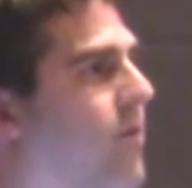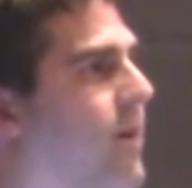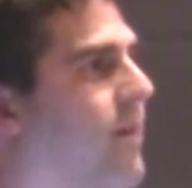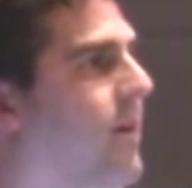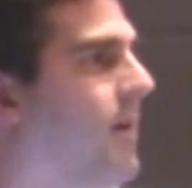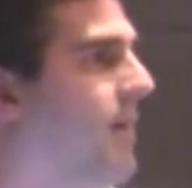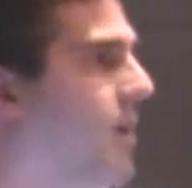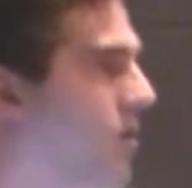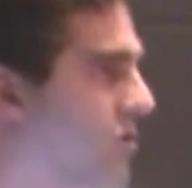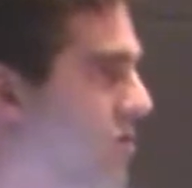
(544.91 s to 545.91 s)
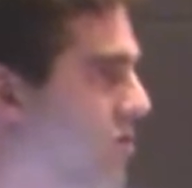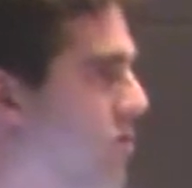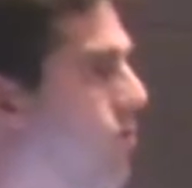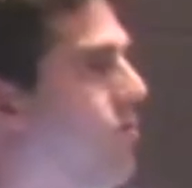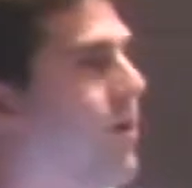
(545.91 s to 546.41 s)
that they called
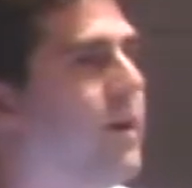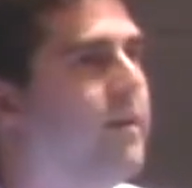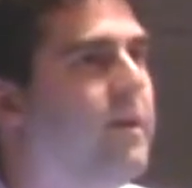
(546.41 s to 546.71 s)
surgical grade.